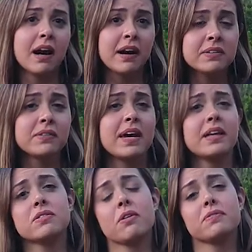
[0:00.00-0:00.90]
either
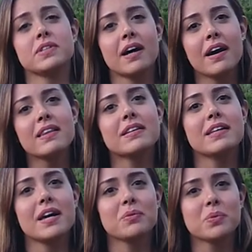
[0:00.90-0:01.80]
end of the island
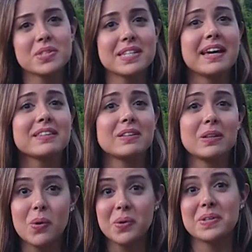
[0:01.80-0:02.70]
and would take the
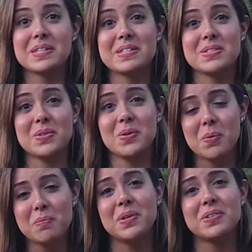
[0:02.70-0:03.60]
longest to
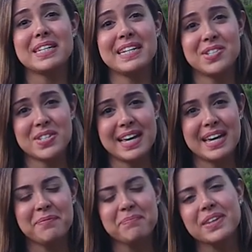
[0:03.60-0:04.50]
commute each day.
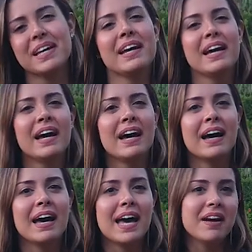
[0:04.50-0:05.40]

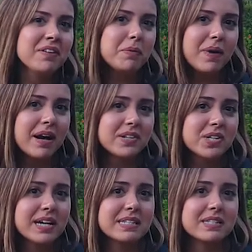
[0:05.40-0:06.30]
Every parish
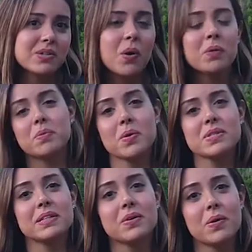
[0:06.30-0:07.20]
has its own pros
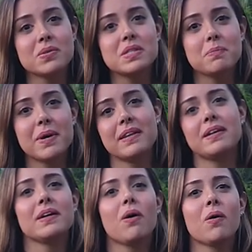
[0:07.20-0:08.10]
and cons
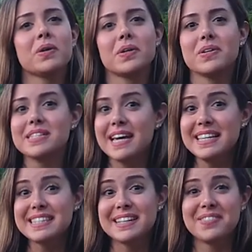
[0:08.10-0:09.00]
depending on your
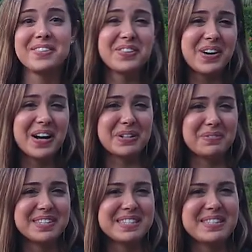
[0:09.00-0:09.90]
taste and
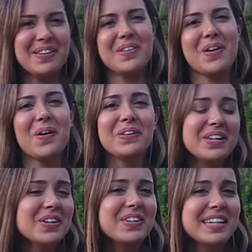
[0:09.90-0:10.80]
requirements, so only
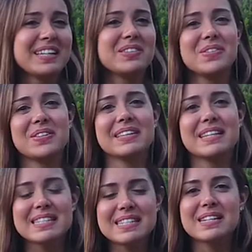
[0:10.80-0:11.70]
you can do the
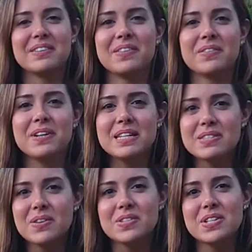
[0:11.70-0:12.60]
necessary
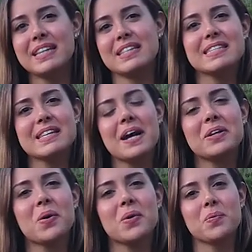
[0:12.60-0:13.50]
research and decide
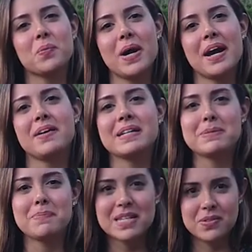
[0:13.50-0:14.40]
on where is
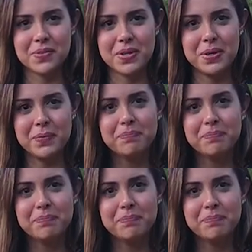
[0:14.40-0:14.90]
best for you.